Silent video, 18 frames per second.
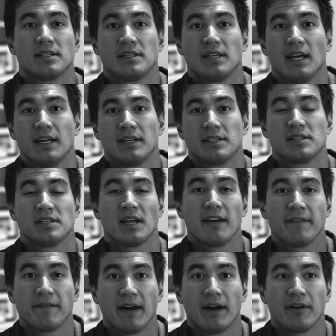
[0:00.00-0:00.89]
Stay
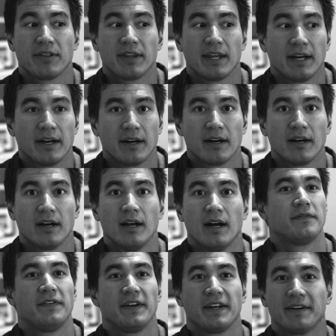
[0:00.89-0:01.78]
safe out there.
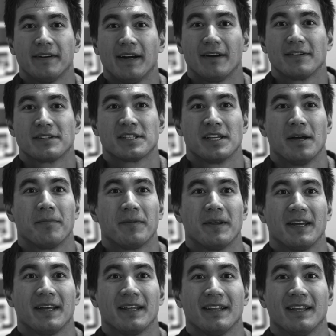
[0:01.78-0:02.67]
Figure out
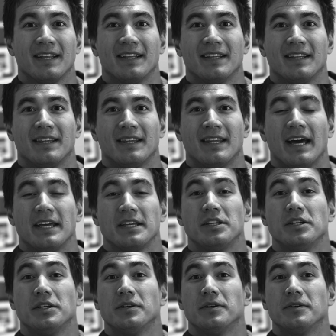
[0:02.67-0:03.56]
something that
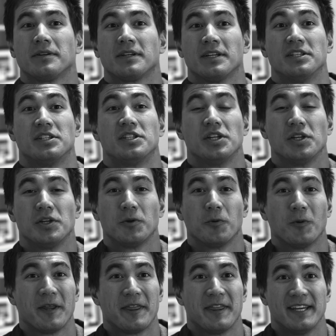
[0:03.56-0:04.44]
you could do
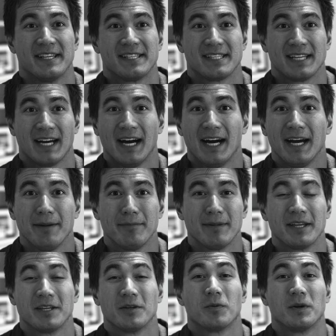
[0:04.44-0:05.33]
with this time
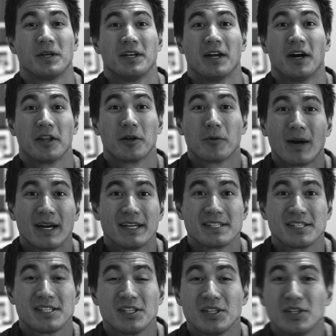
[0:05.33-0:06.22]
that you wouldn't
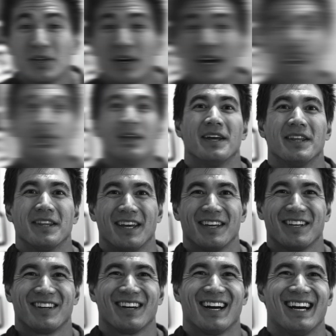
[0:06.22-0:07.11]
otherwise do.
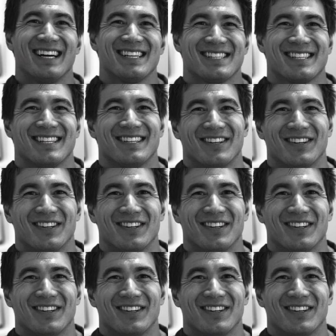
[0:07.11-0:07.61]
Thank you guys.